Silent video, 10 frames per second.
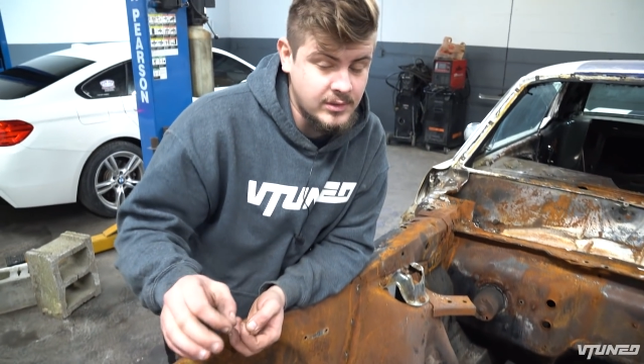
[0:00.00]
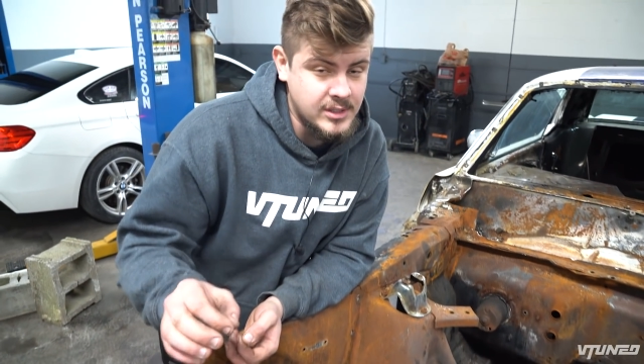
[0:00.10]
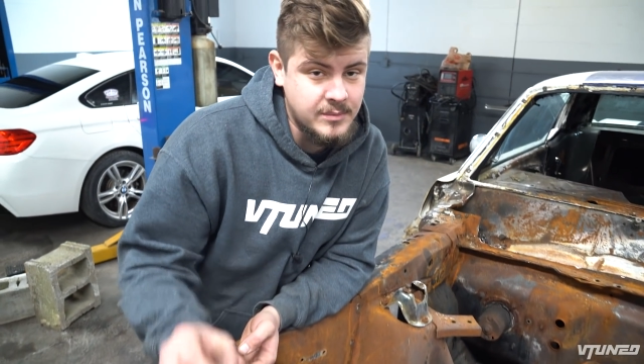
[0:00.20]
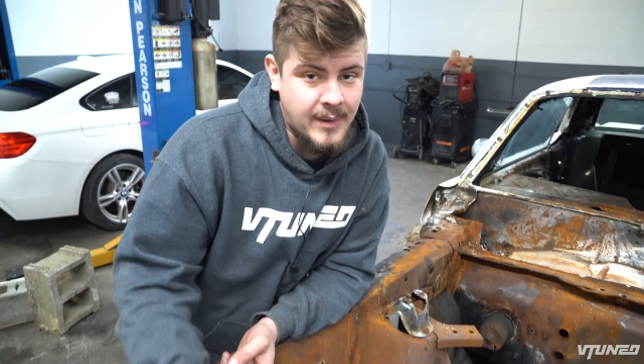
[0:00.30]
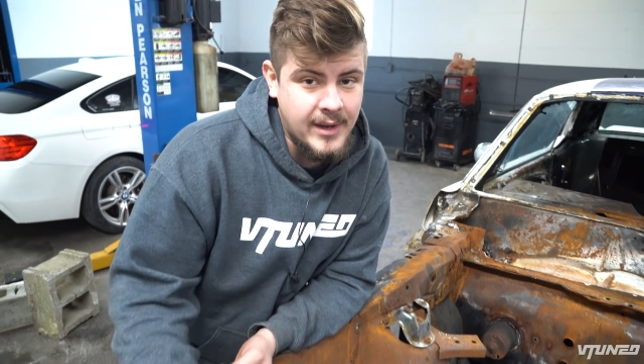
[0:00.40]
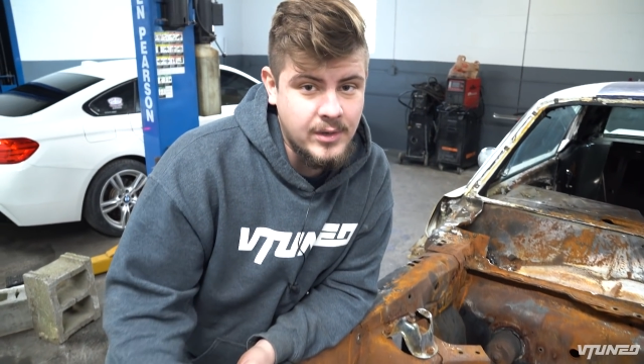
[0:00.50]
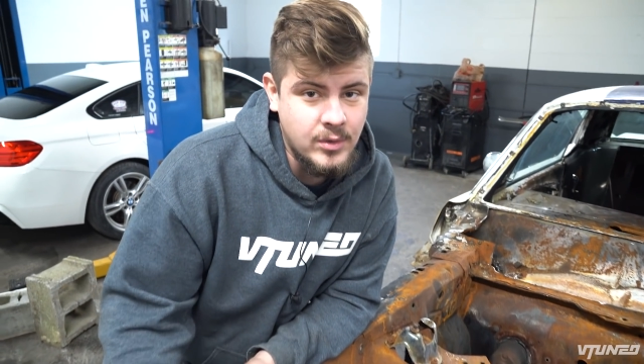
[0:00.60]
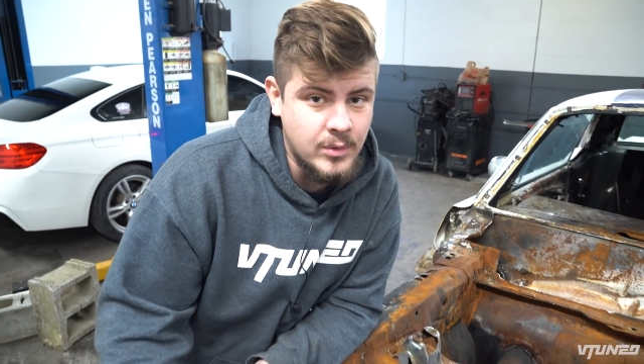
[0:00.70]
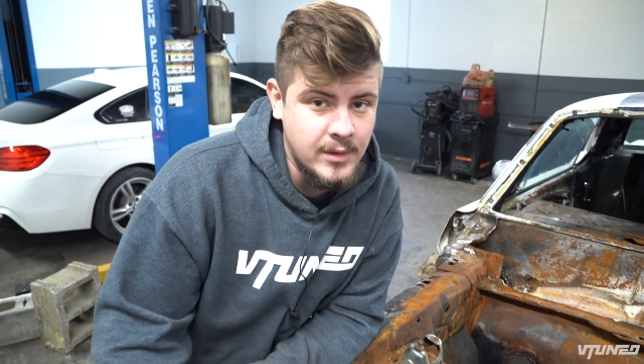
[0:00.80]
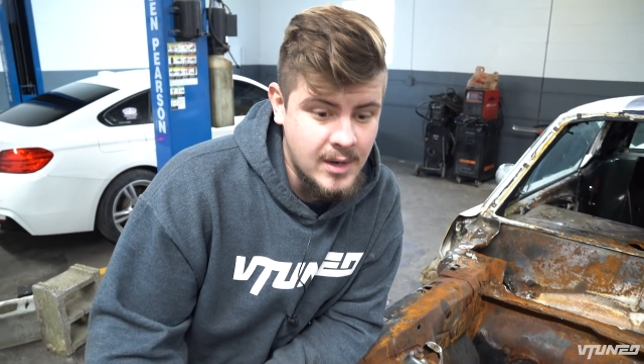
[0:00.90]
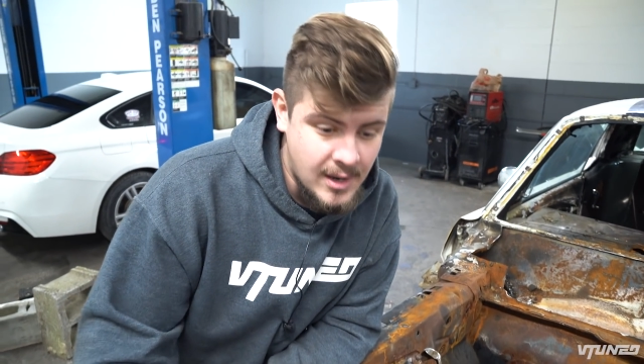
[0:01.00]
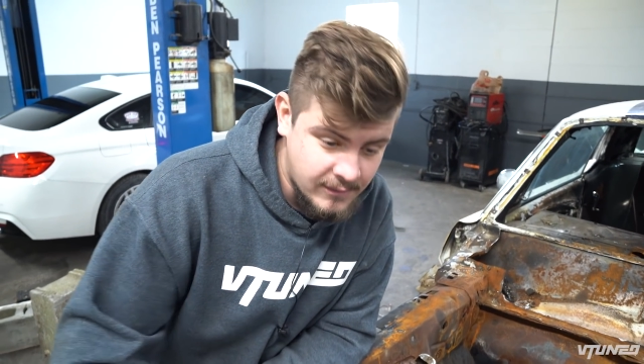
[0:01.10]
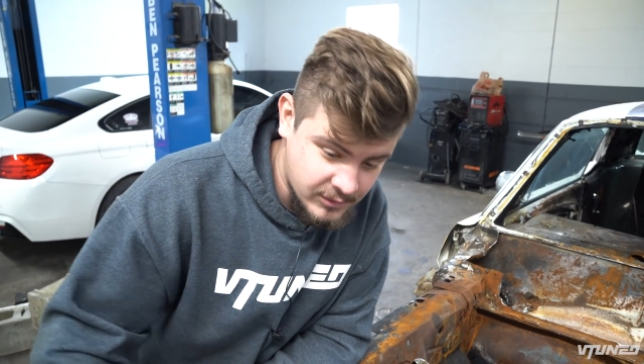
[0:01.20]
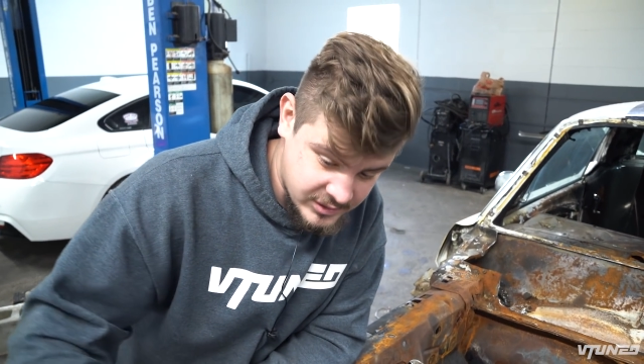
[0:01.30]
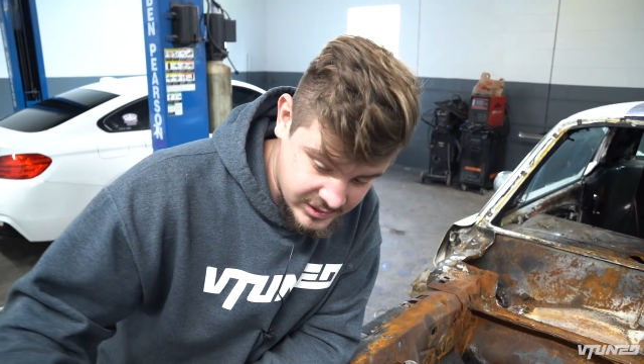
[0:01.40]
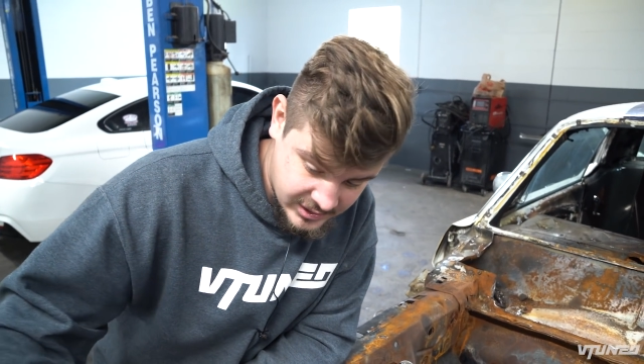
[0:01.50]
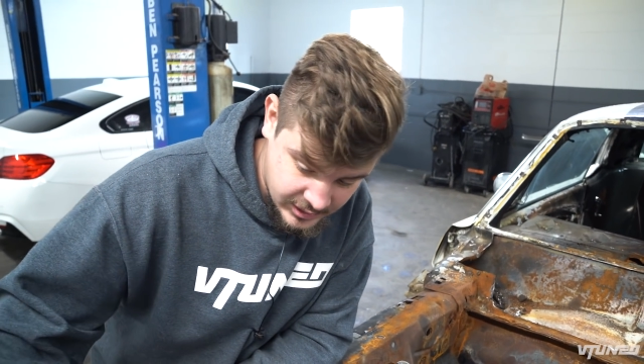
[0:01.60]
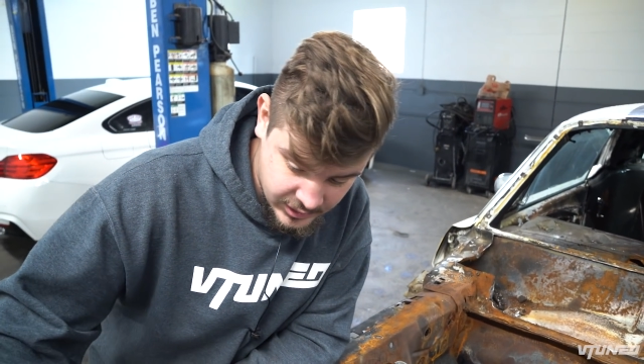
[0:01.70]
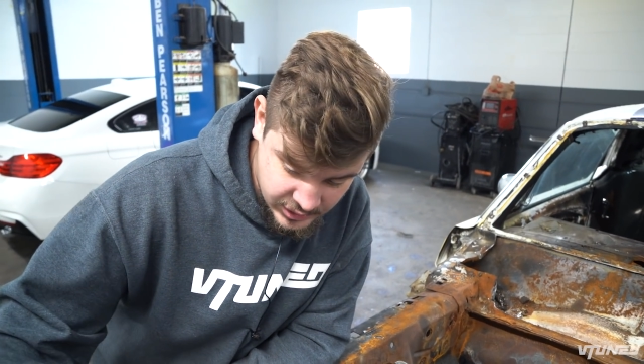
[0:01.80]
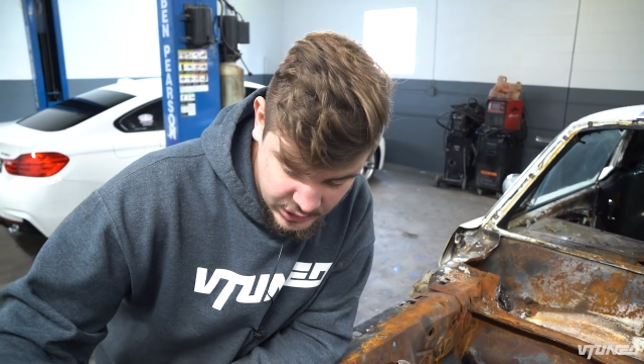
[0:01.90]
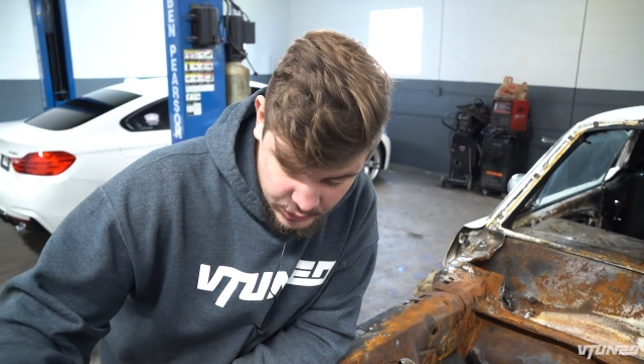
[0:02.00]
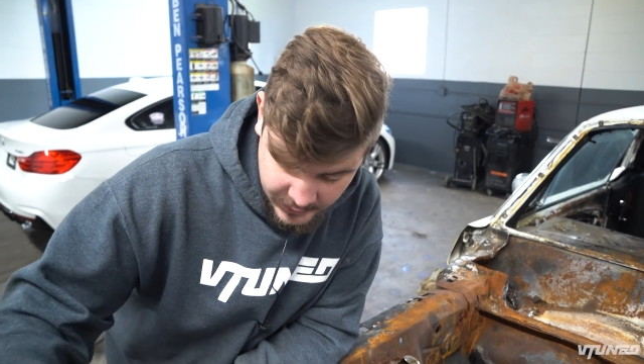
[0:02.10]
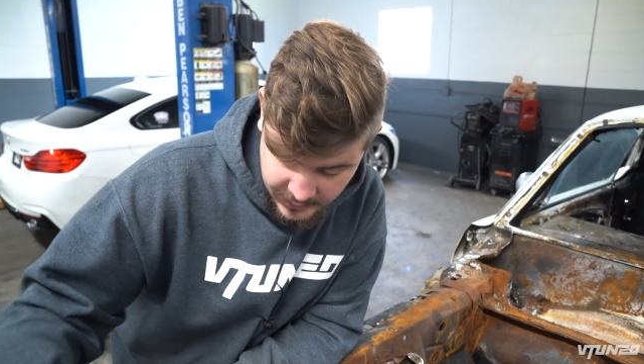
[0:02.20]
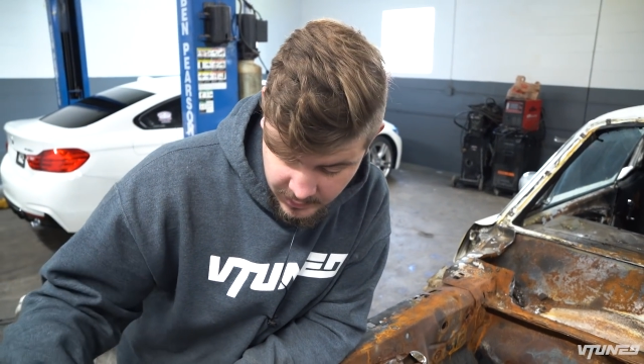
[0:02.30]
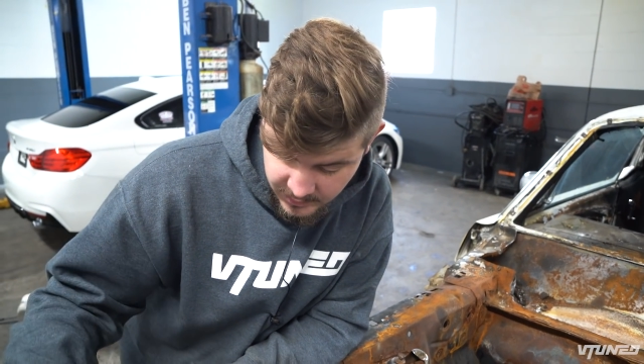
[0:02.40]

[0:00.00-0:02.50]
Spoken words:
just buy a new one versus sit here and straighten all